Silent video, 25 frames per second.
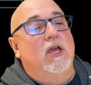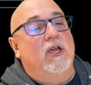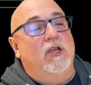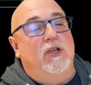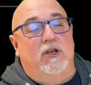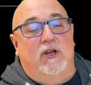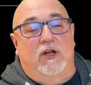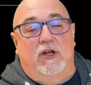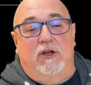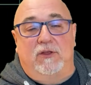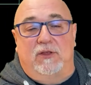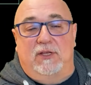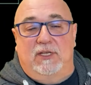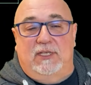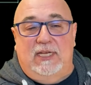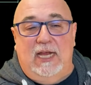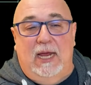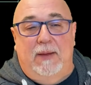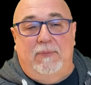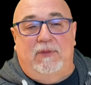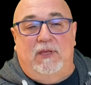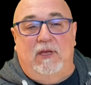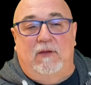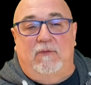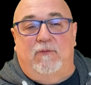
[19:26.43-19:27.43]
You're going to do the
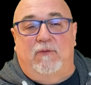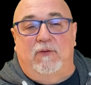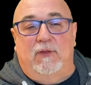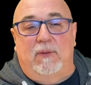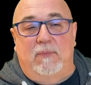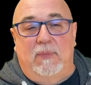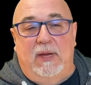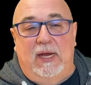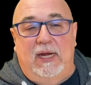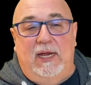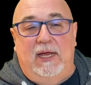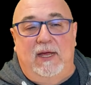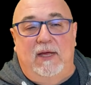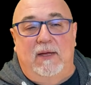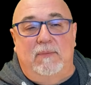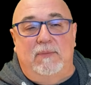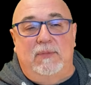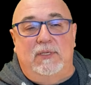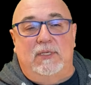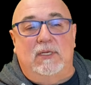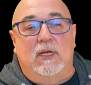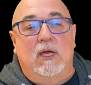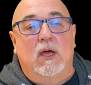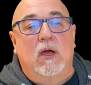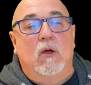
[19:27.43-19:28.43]
same thing for the
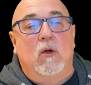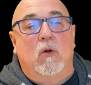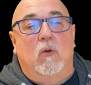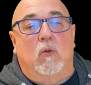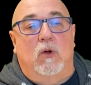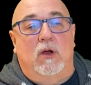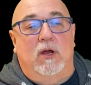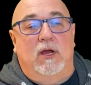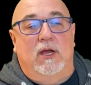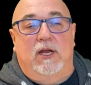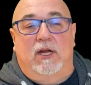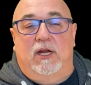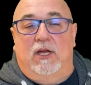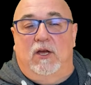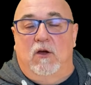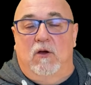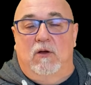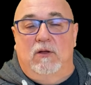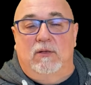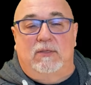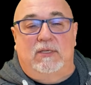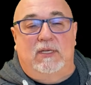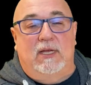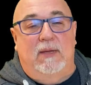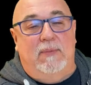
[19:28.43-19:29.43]
mediums, where you're going to go
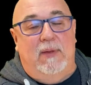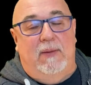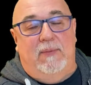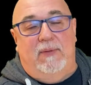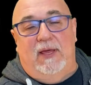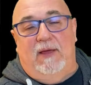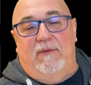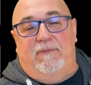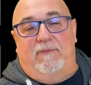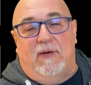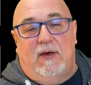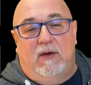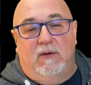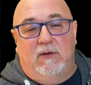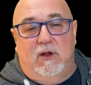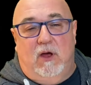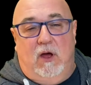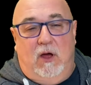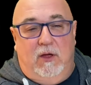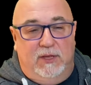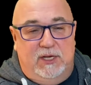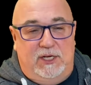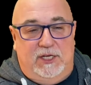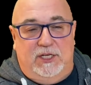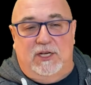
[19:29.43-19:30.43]
and say maybe they found
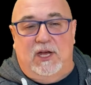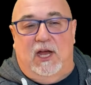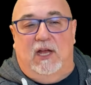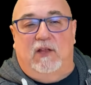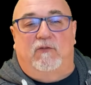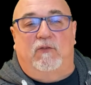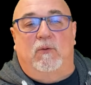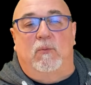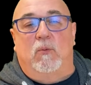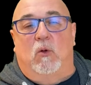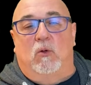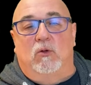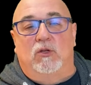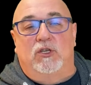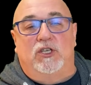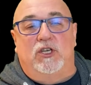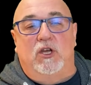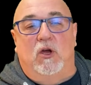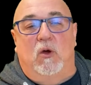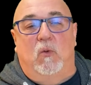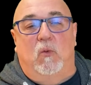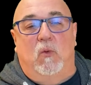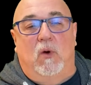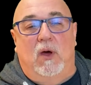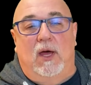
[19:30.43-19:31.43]
all these shots from old
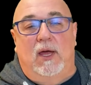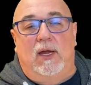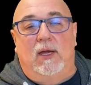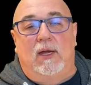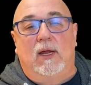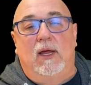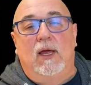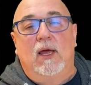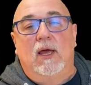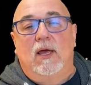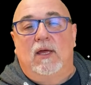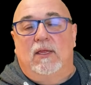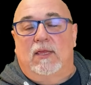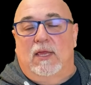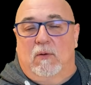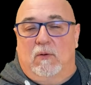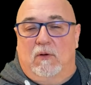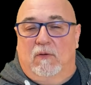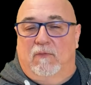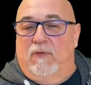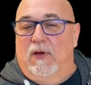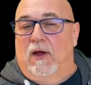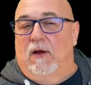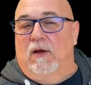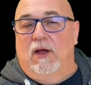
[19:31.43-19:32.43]
show 1 that
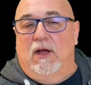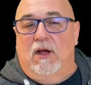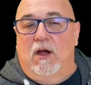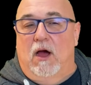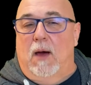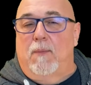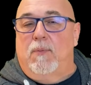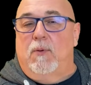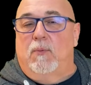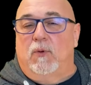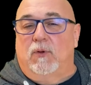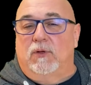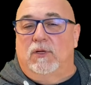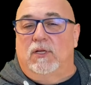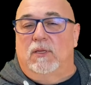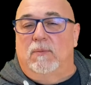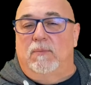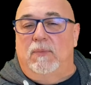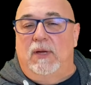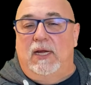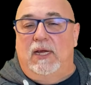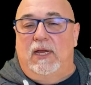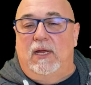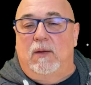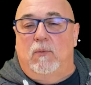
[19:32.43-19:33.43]
were very comparable to the
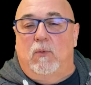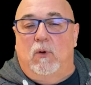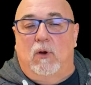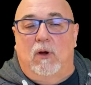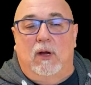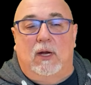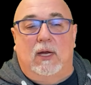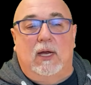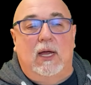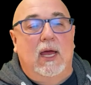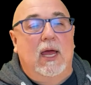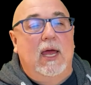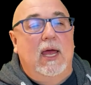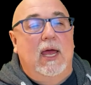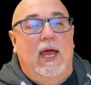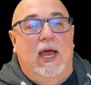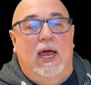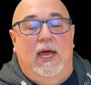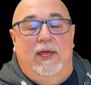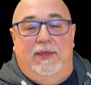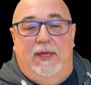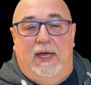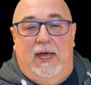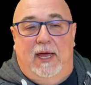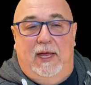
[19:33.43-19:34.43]
medium work,
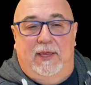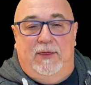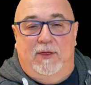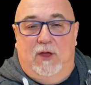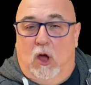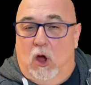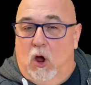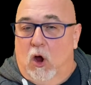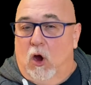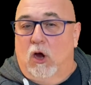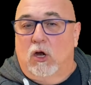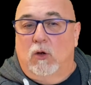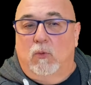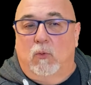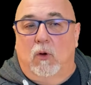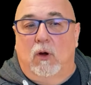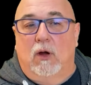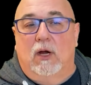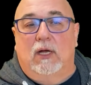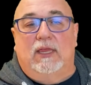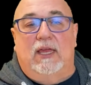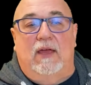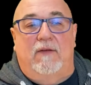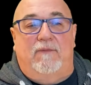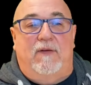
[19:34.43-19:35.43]
and then the hard
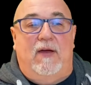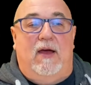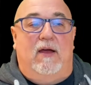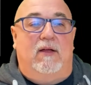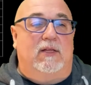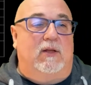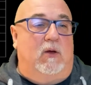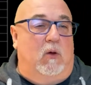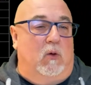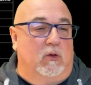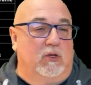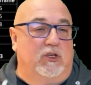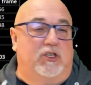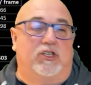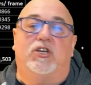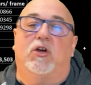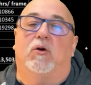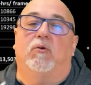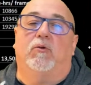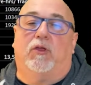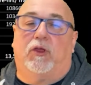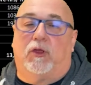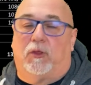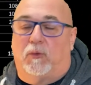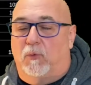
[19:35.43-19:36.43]
work, they found old
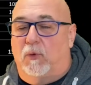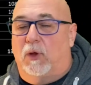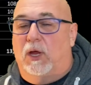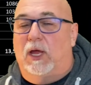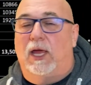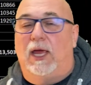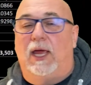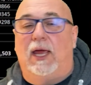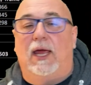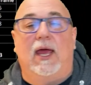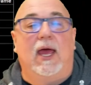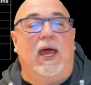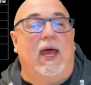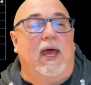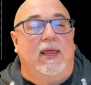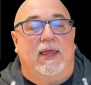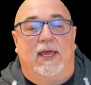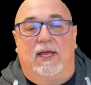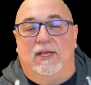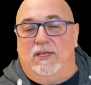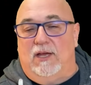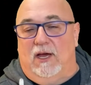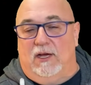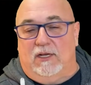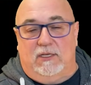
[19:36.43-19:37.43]
show 3,
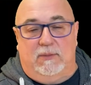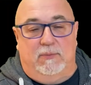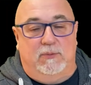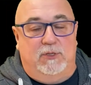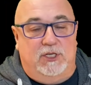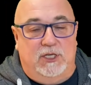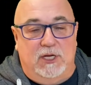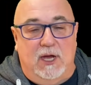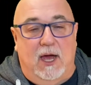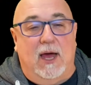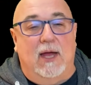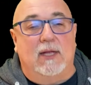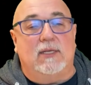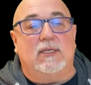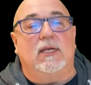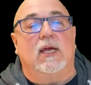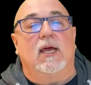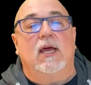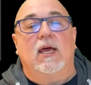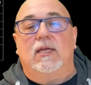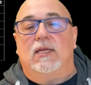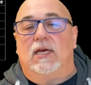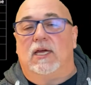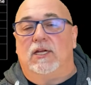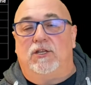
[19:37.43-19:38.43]
they took some shots,
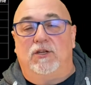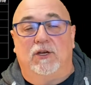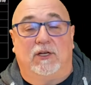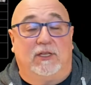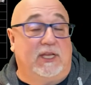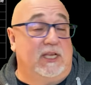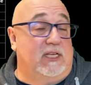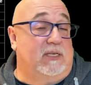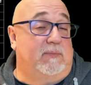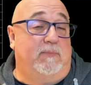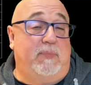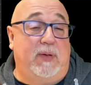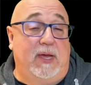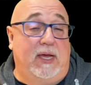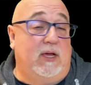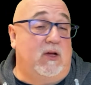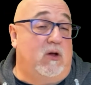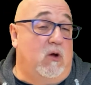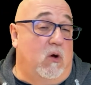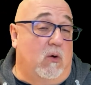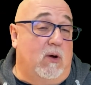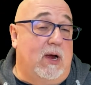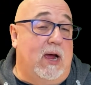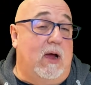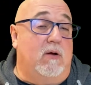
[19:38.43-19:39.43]
they took these big
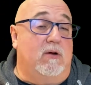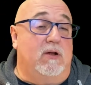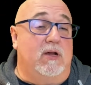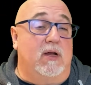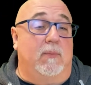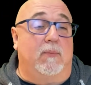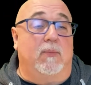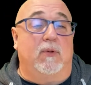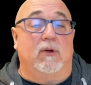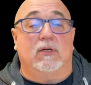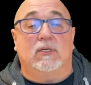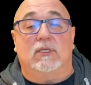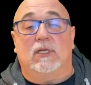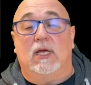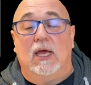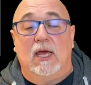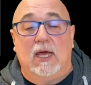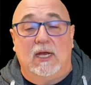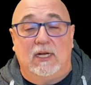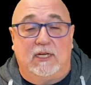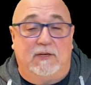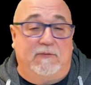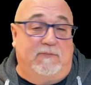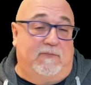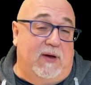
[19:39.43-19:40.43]
core hour numbers,
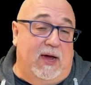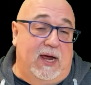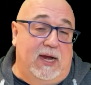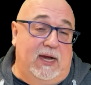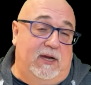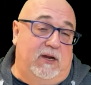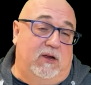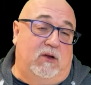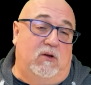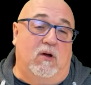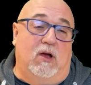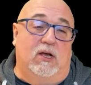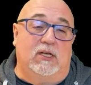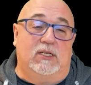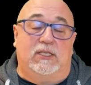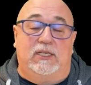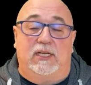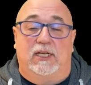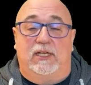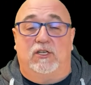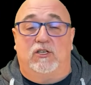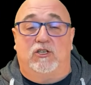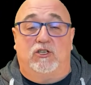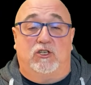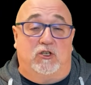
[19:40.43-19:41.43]
divided across
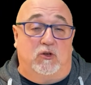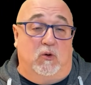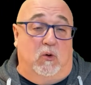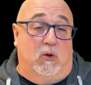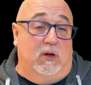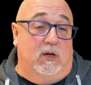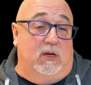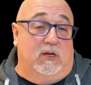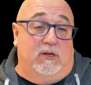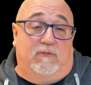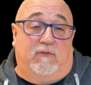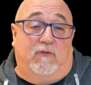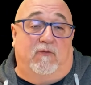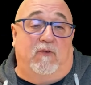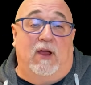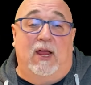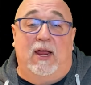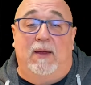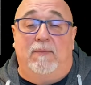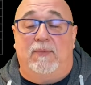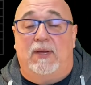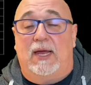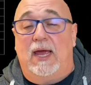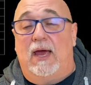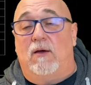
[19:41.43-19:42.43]
these short
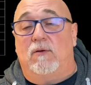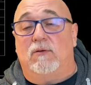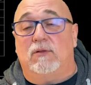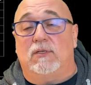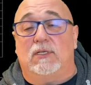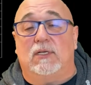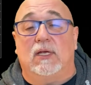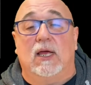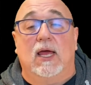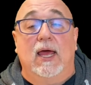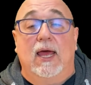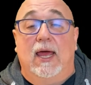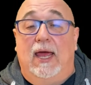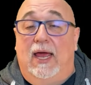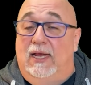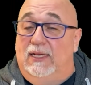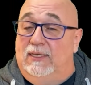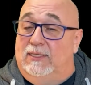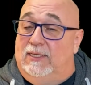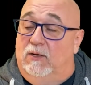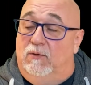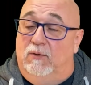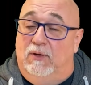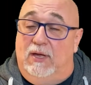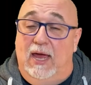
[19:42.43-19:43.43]
frame counts,
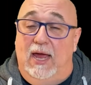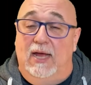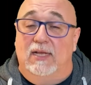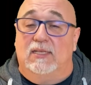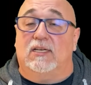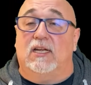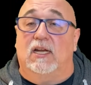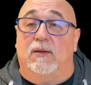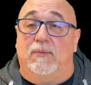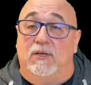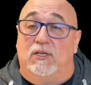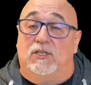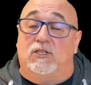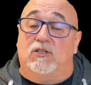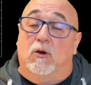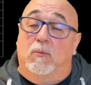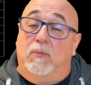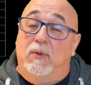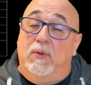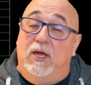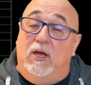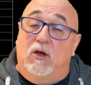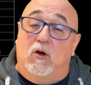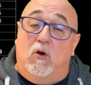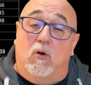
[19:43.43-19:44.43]
and said, okay, it's going to be so
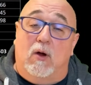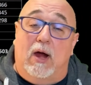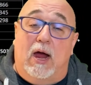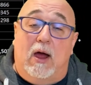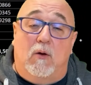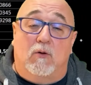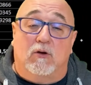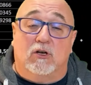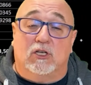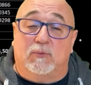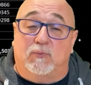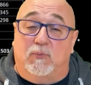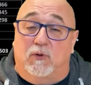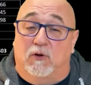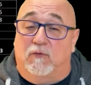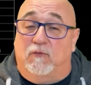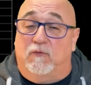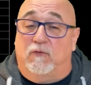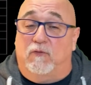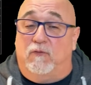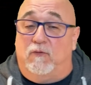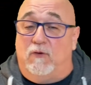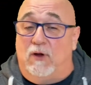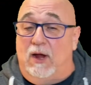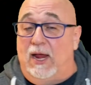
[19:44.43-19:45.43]
many core hours per
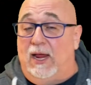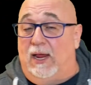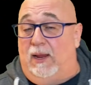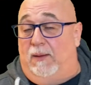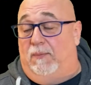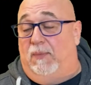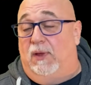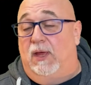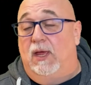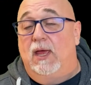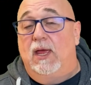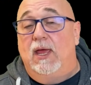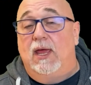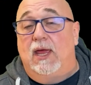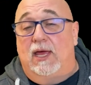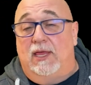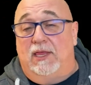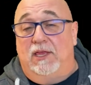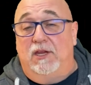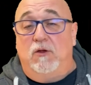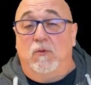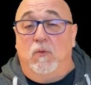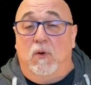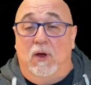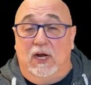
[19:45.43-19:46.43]
frame. And
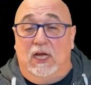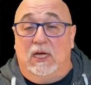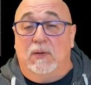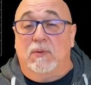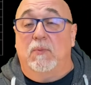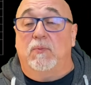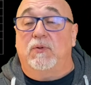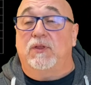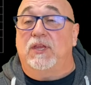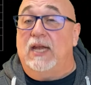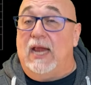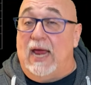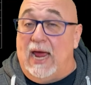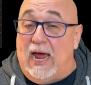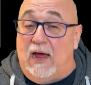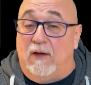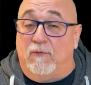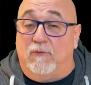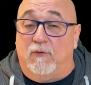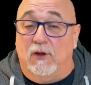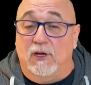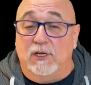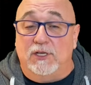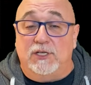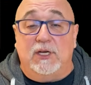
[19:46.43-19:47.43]
then you want to come up with an
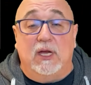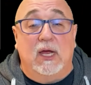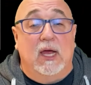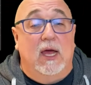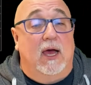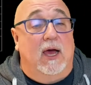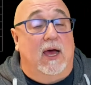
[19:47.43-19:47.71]
average.